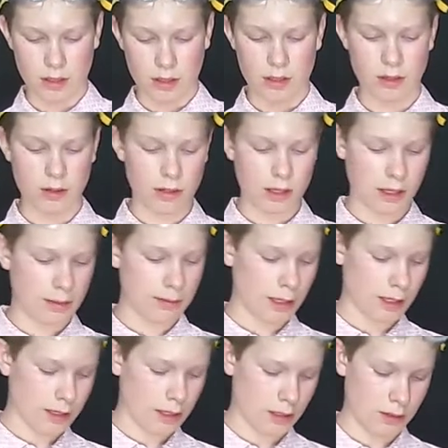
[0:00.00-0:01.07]
You know what? I'm
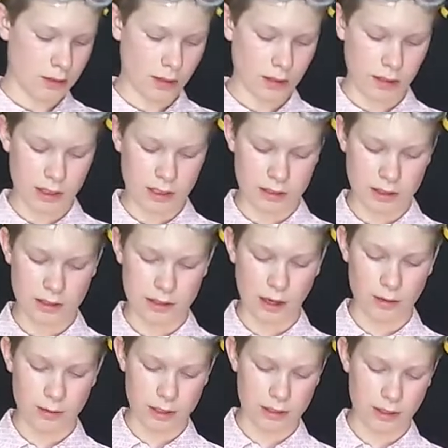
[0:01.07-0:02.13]
not gonna use all these because I
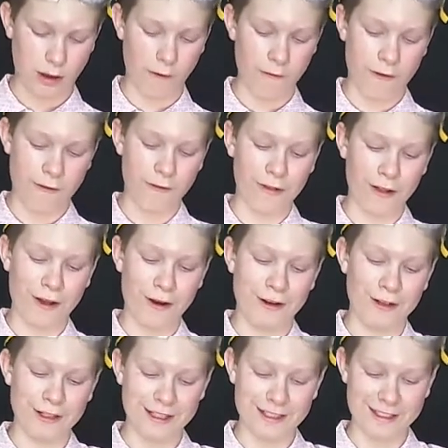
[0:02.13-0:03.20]
don't want it to overflow.